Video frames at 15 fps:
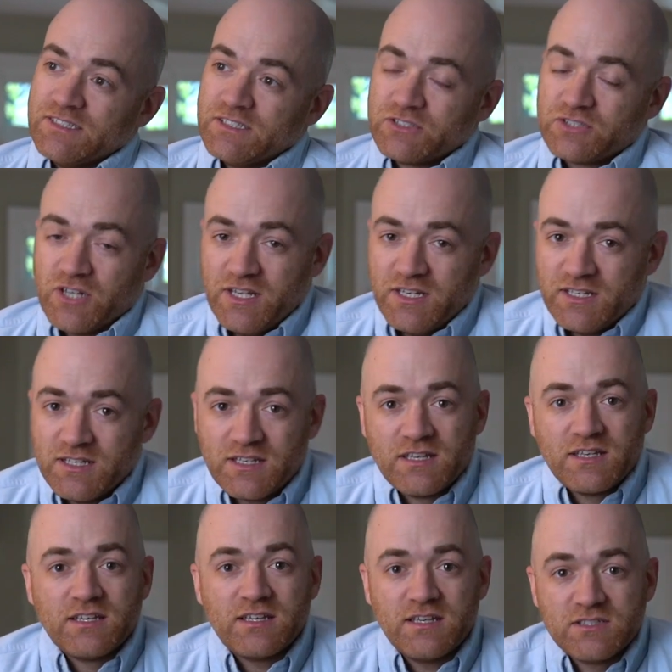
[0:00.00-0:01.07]
Trading
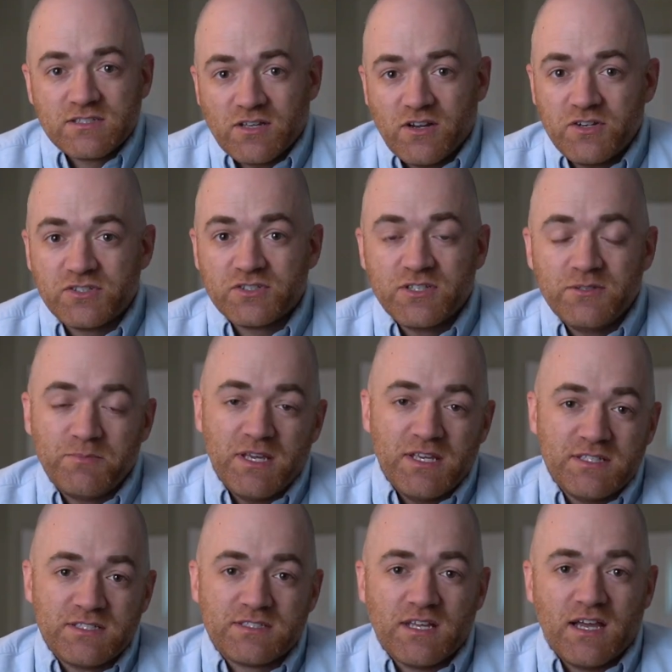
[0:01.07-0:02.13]
is largely
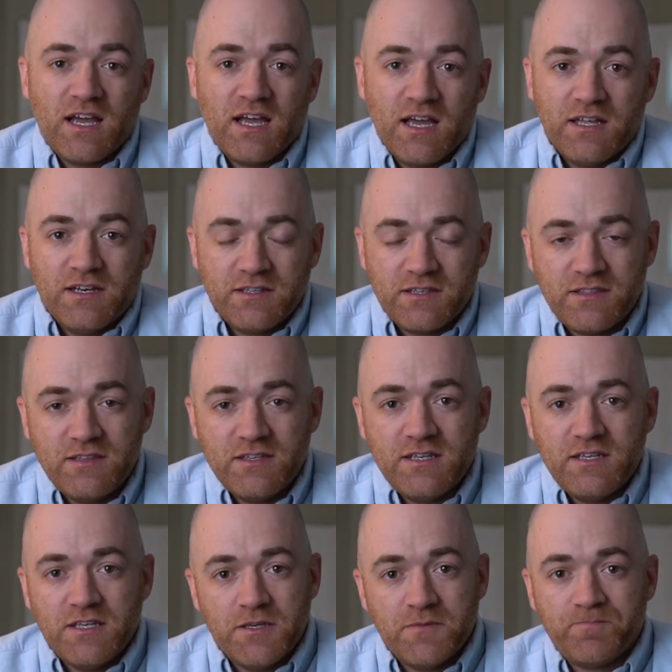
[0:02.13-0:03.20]
based on
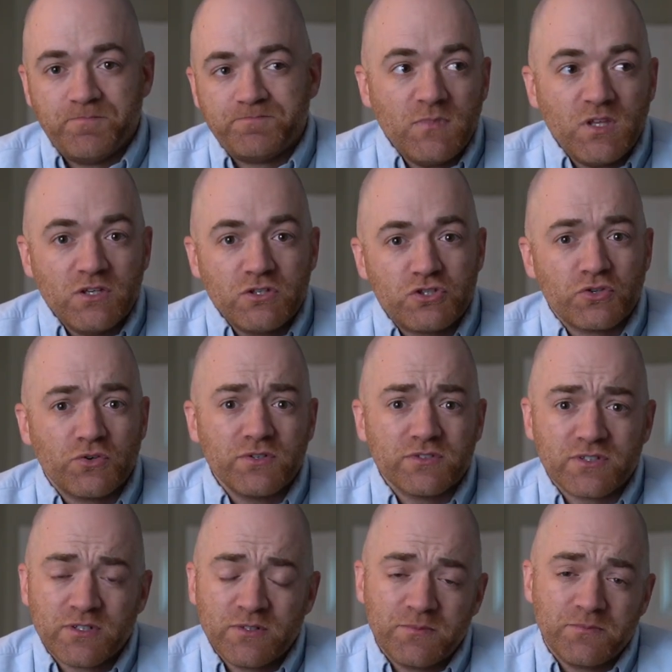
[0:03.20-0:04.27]
the
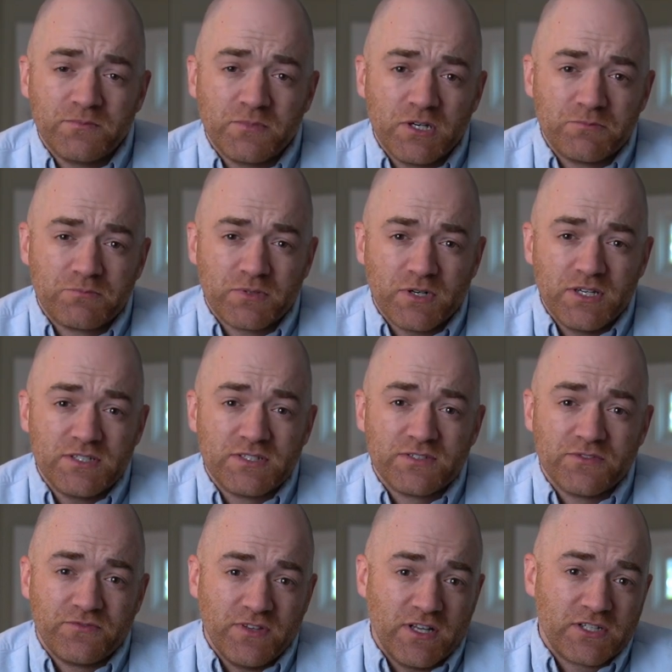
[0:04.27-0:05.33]
short-term price
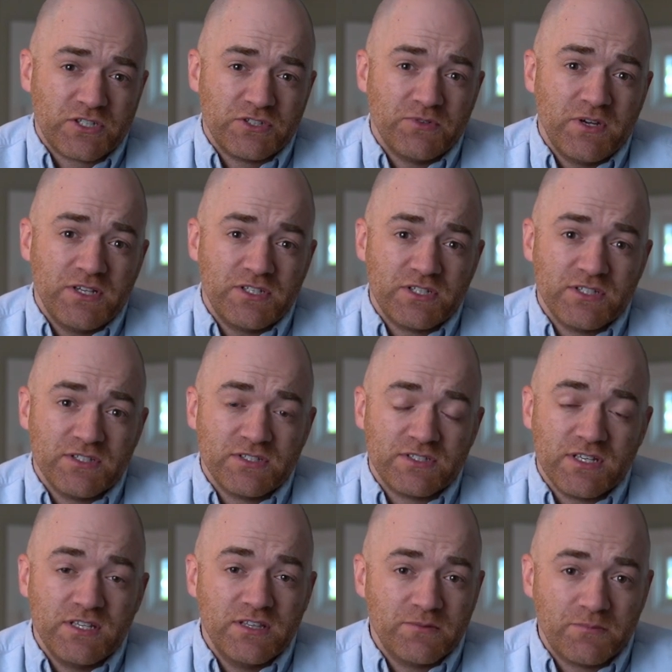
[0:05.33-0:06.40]
fluctuations
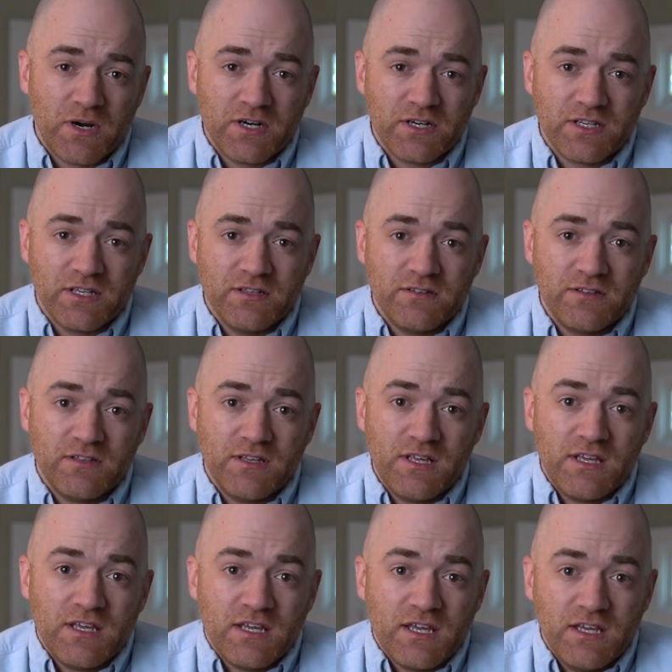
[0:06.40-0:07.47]
in the market.
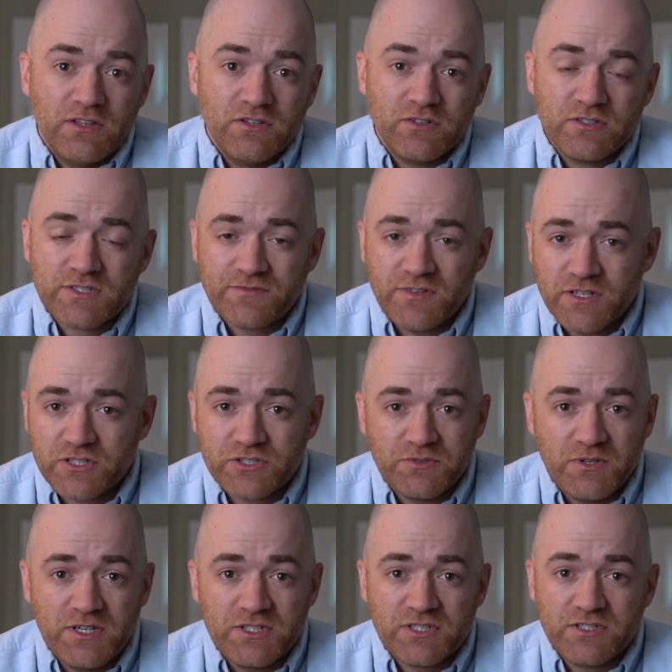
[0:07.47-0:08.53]
And those
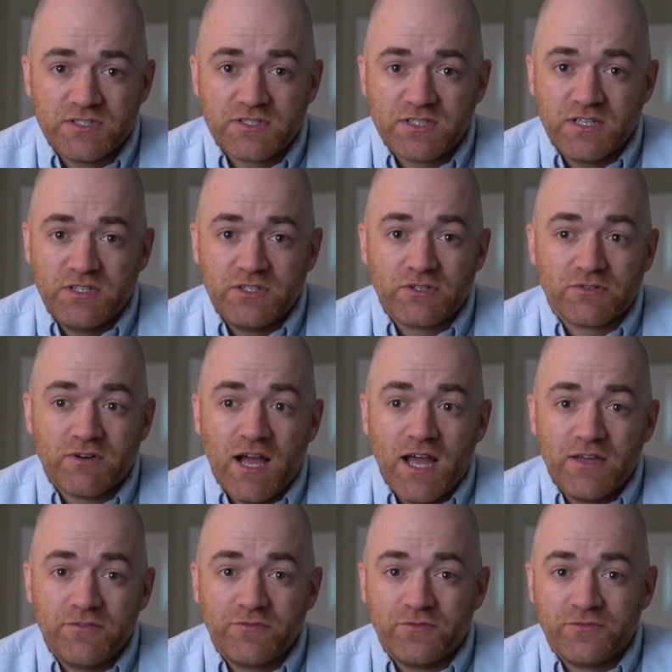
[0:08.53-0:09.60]
fluctuations can
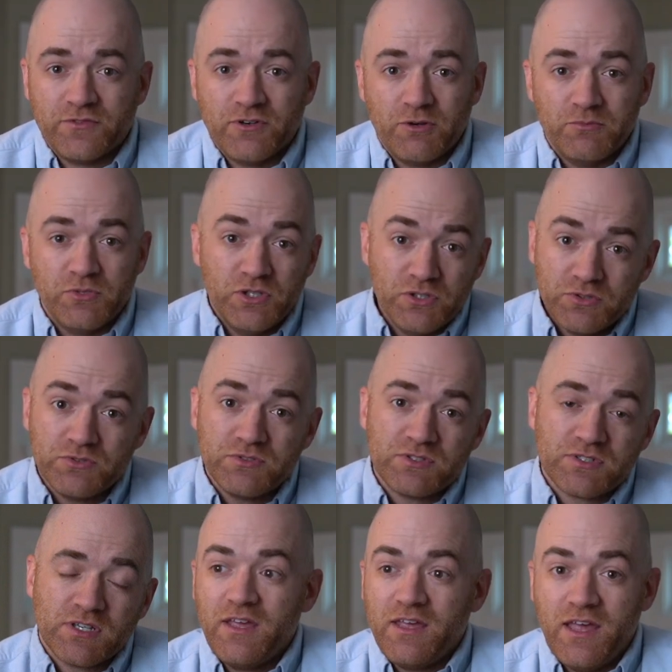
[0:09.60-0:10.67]
derive from
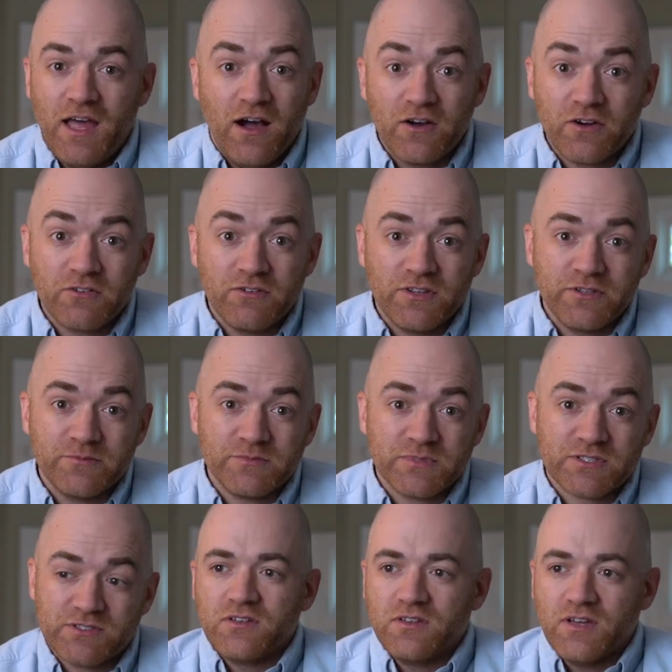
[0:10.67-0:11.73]
news,
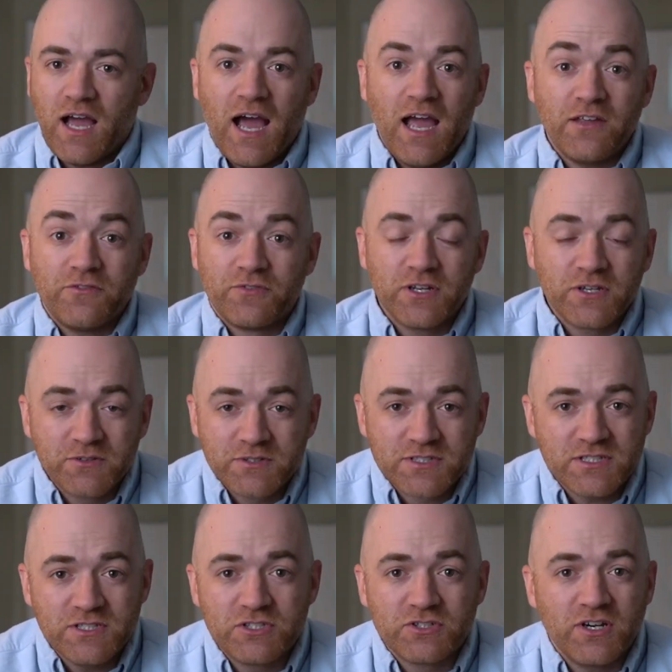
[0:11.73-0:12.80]
algorithms,
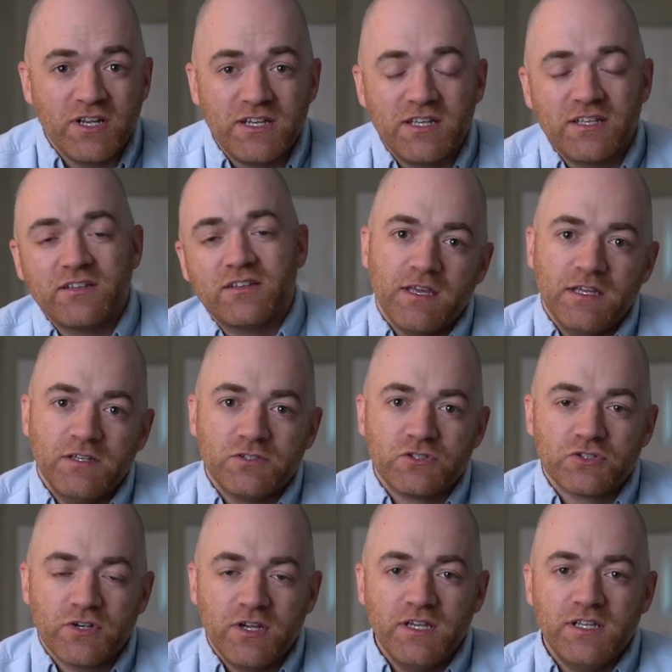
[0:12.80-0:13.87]
high-frequency trading, and
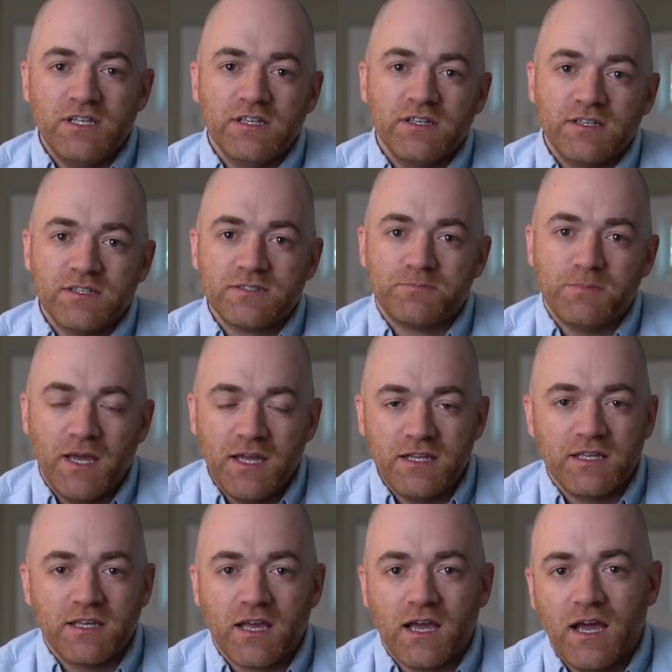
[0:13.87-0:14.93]
trading is
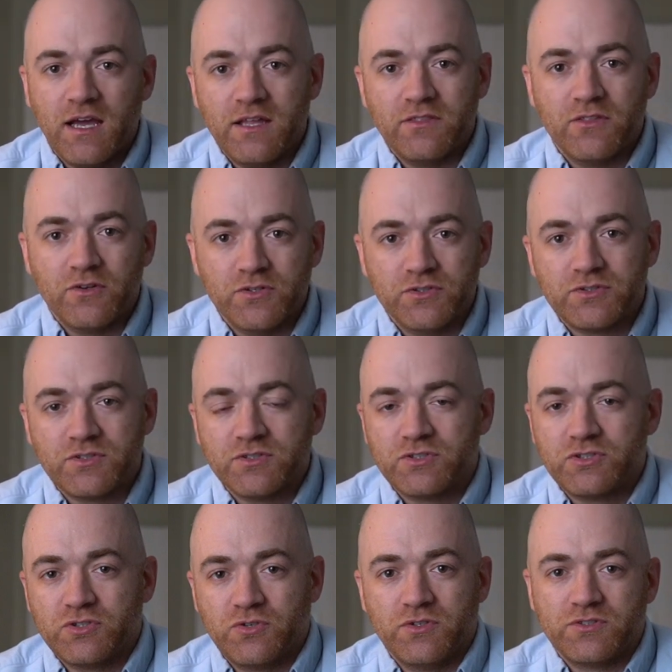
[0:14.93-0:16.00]
betting on those
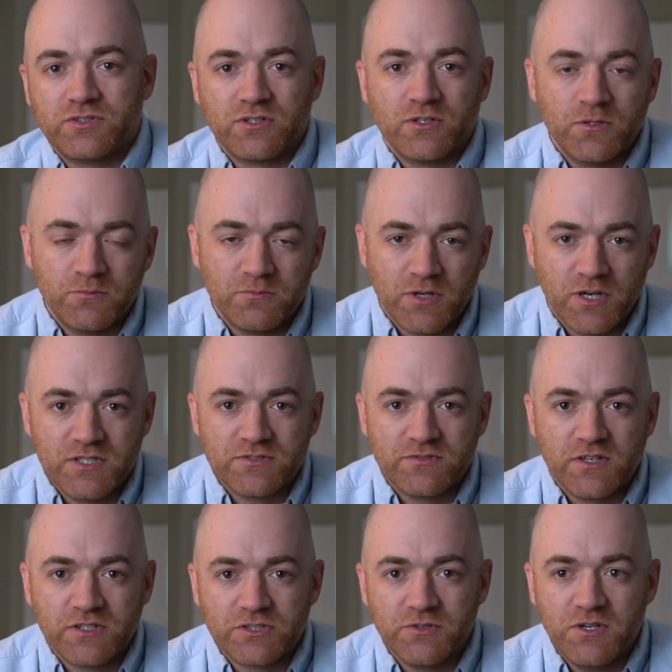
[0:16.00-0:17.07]
short-term price
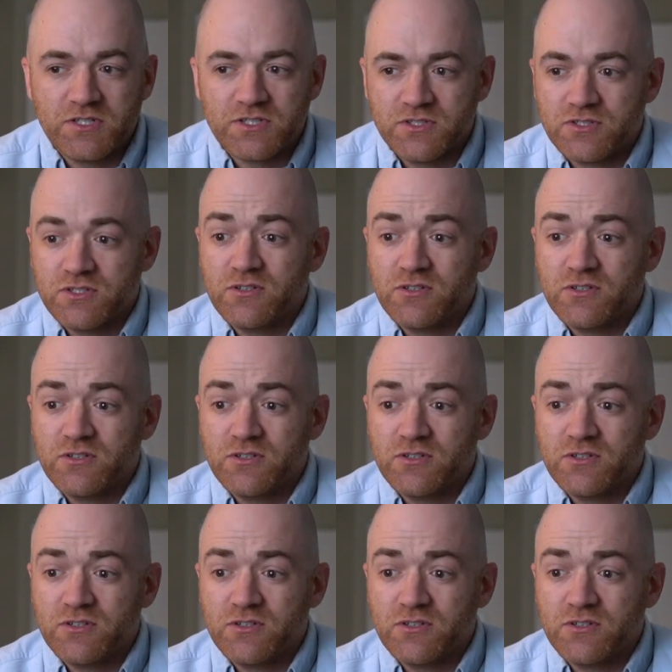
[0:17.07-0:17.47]
fluctuations.